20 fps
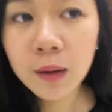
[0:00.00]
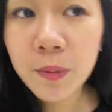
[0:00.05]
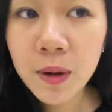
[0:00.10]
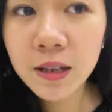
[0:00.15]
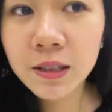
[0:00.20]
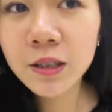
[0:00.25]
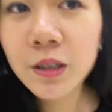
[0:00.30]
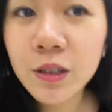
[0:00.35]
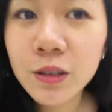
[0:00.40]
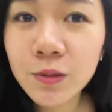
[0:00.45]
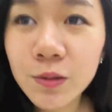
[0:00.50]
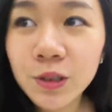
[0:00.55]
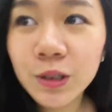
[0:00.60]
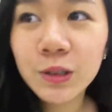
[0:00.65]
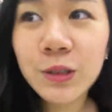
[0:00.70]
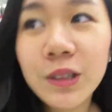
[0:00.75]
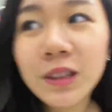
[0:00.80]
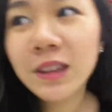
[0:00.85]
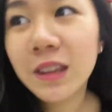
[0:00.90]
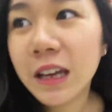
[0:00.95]
Primark sells
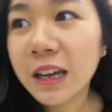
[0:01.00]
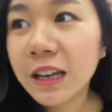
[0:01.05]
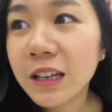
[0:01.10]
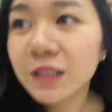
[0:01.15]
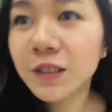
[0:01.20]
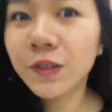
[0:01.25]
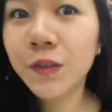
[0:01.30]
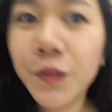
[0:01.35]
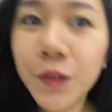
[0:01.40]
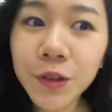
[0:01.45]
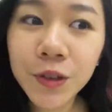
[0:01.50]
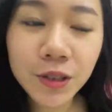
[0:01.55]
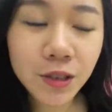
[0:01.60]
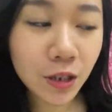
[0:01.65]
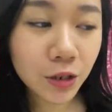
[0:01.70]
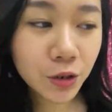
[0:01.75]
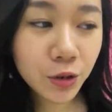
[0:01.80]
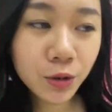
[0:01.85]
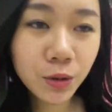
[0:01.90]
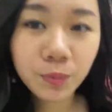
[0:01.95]
really good things for
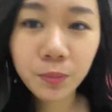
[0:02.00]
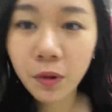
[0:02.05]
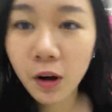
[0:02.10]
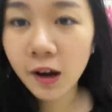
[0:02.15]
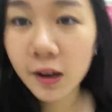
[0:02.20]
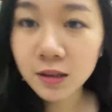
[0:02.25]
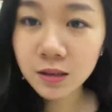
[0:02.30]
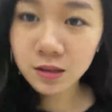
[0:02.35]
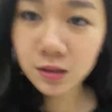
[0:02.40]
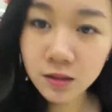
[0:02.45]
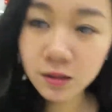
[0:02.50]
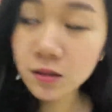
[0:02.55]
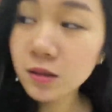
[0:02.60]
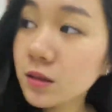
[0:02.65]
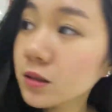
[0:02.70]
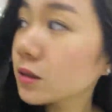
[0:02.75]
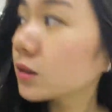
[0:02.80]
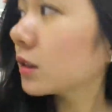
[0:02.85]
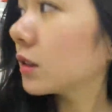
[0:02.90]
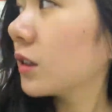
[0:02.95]
such good
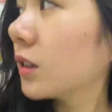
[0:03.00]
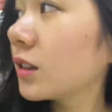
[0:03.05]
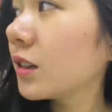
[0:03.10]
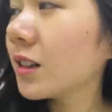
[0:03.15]
prices